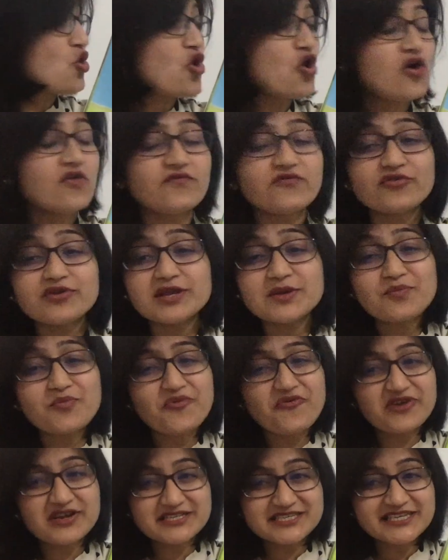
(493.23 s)
awfully
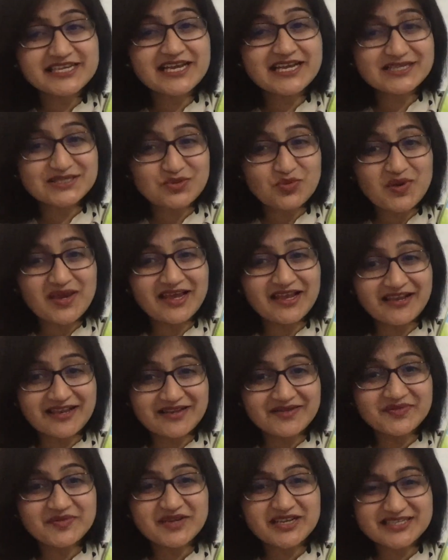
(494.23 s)
pretty as well,
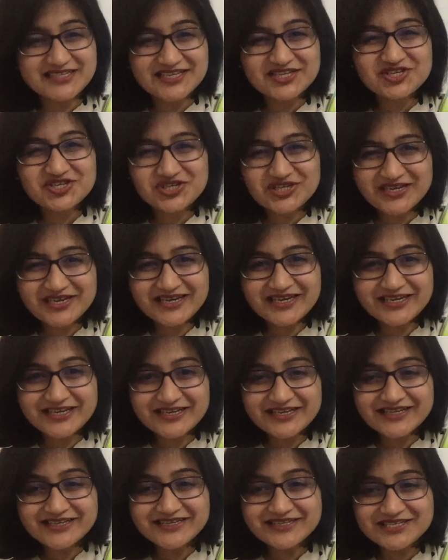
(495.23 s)
isn't she?
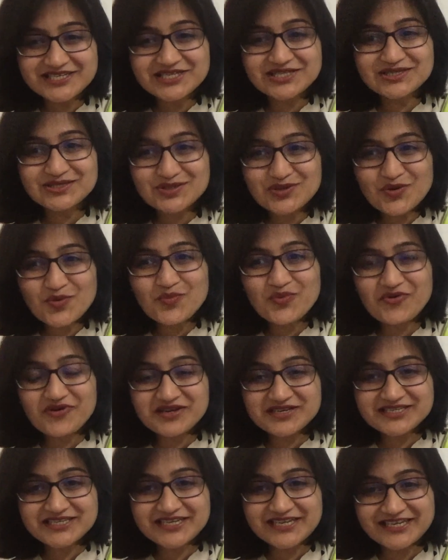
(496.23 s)
She's so
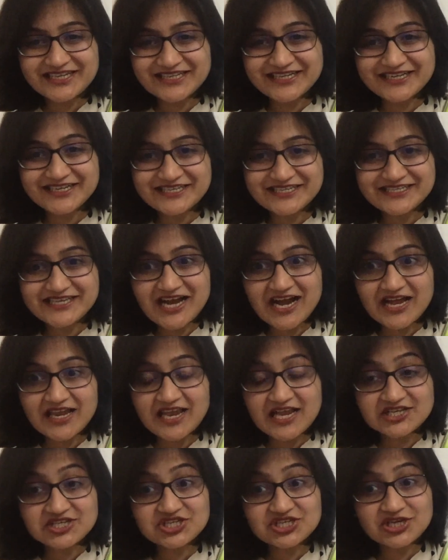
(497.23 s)
pretty, the gazelle,
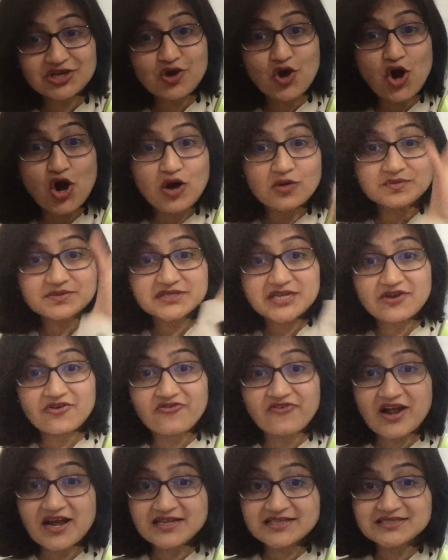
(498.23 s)
and she hops and
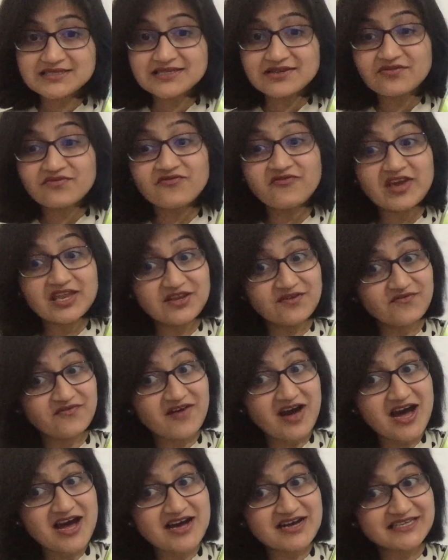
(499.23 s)
runs very
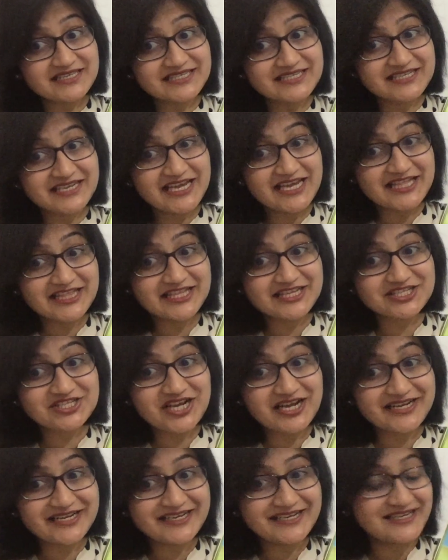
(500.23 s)
fast in the
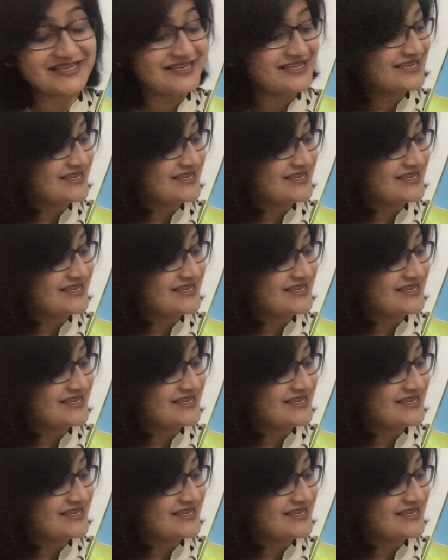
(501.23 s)
jungle.